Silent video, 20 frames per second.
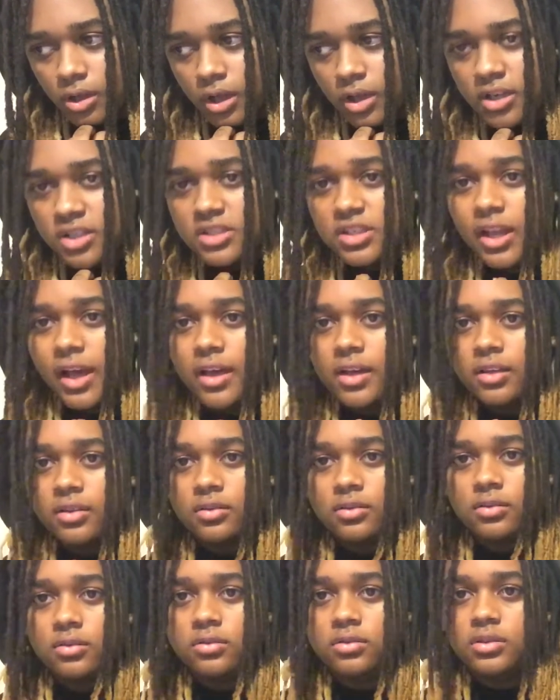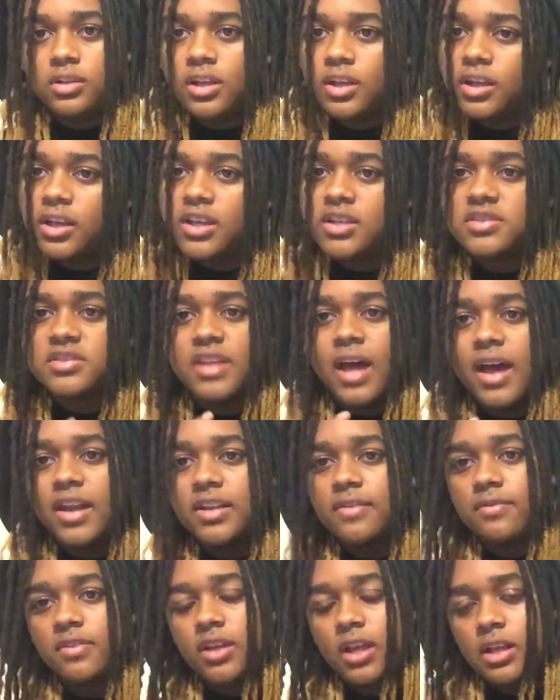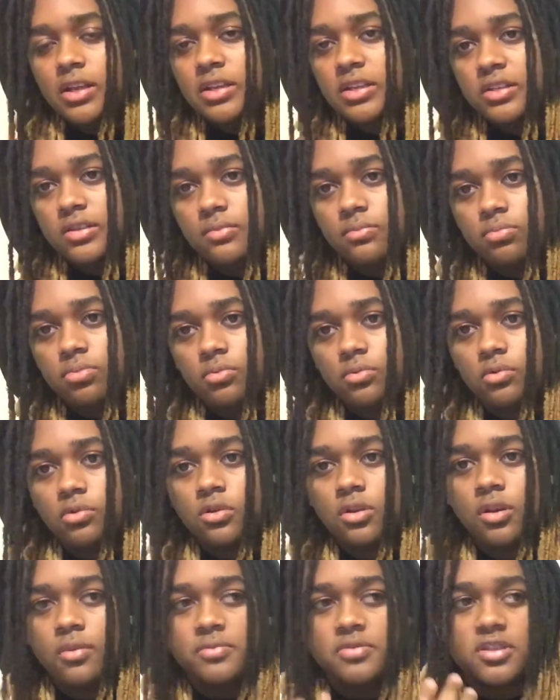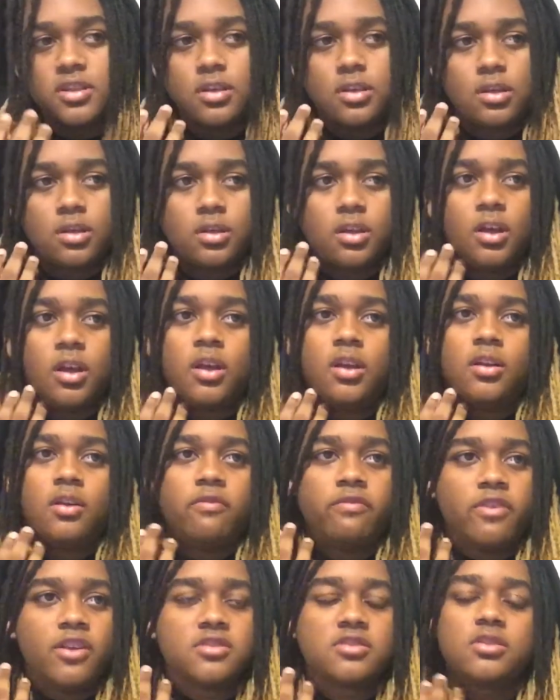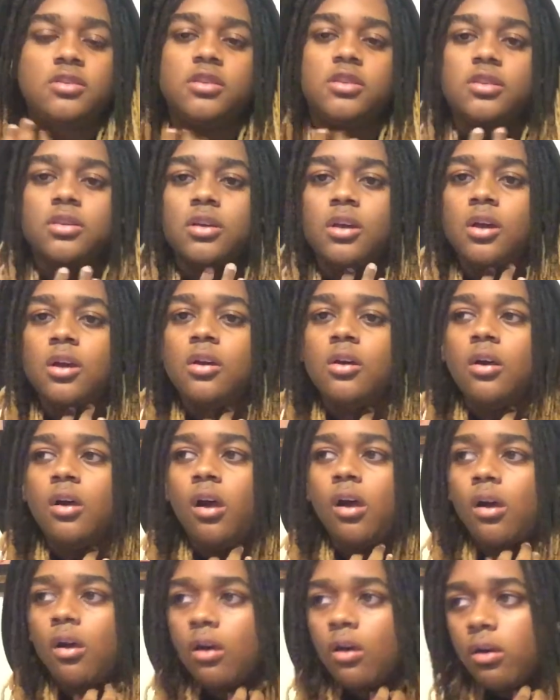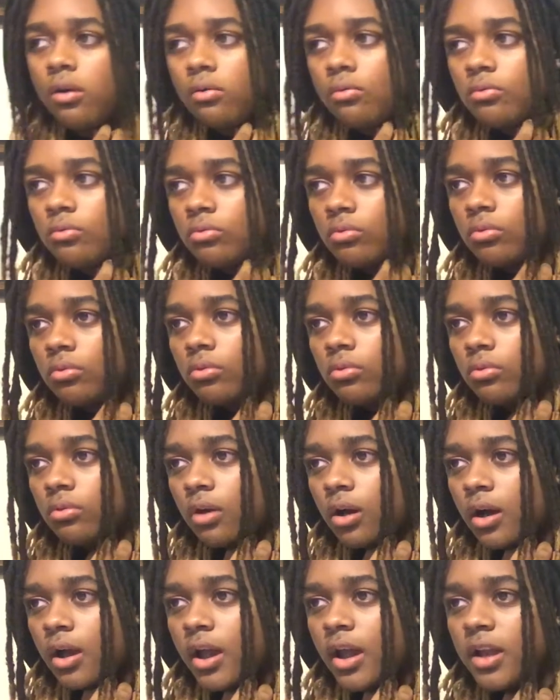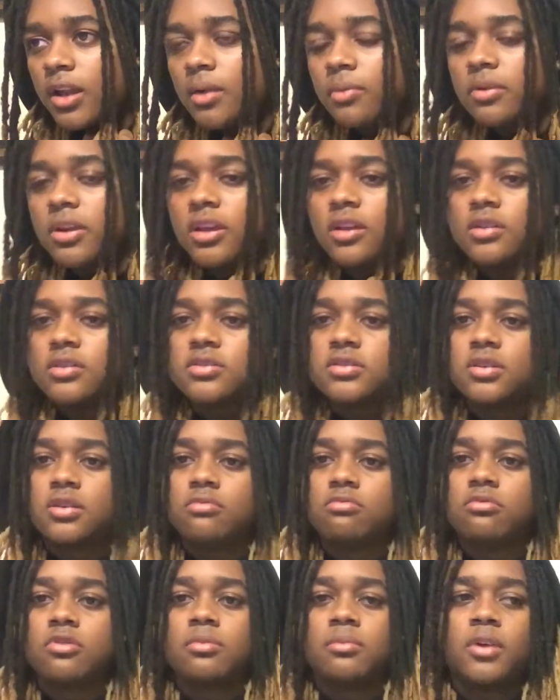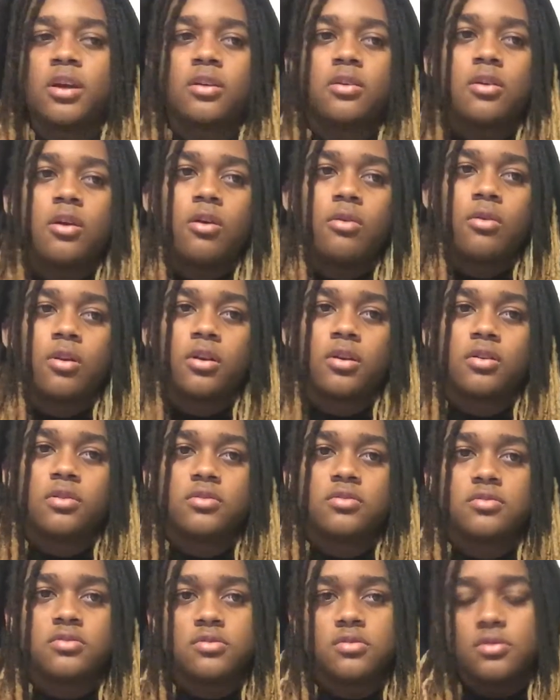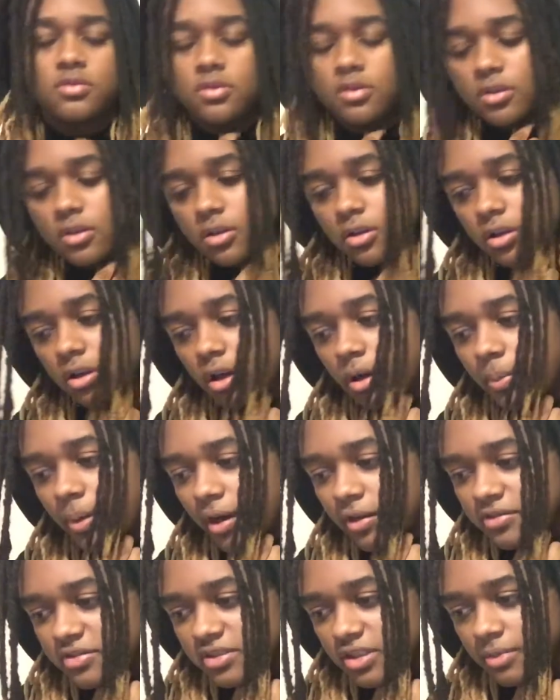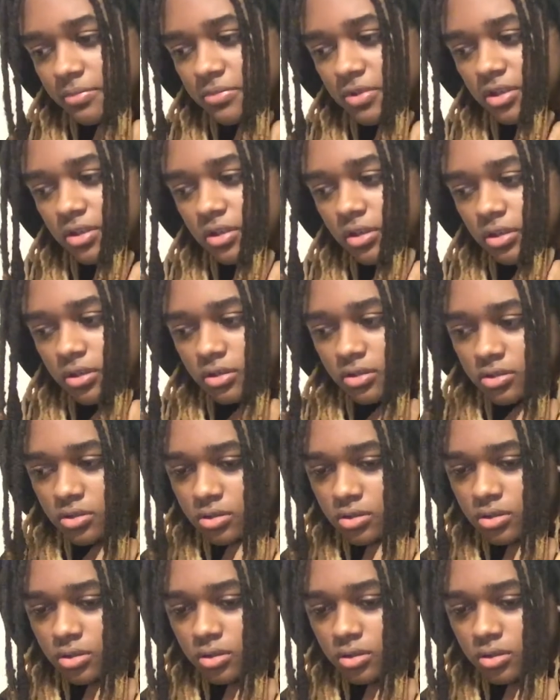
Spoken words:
And it's like it's not even that deep, you know what I'm saying? And eventually, I ended up getting into one of my coworkers about something, and